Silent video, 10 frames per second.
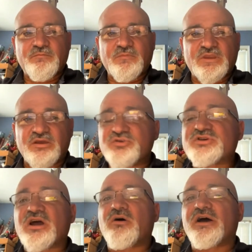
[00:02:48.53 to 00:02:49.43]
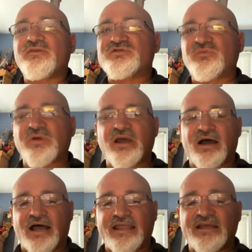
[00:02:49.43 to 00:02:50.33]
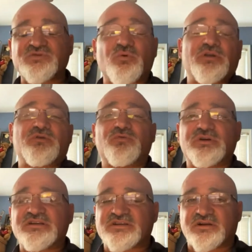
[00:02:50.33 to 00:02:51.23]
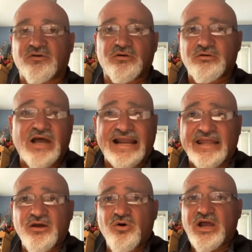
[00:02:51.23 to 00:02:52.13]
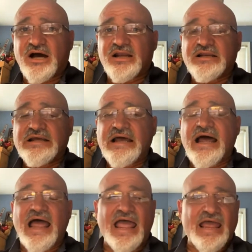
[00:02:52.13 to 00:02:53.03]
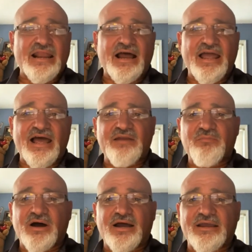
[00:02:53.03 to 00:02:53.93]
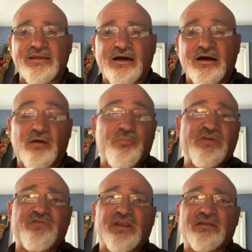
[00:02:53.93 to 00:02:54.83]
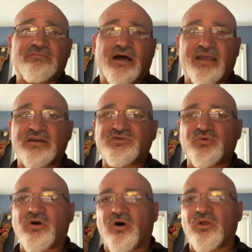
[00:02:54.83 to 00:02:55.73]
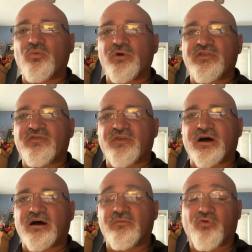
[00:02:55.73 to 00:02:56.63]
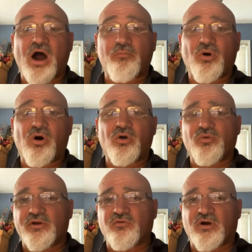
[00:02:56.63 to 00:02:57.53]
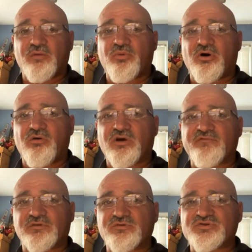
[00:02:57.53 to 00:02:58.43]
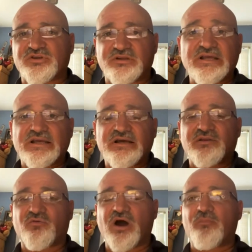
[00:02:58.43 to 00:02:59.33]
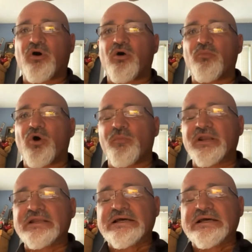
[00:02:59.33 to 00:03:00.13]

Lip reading: Years ago, I used to be, I guess, what you would consider a neocon. And I had my epiphany, I guess you would call it, with Ron Paul during the Ron Paul revolution, the Ron Paul moment.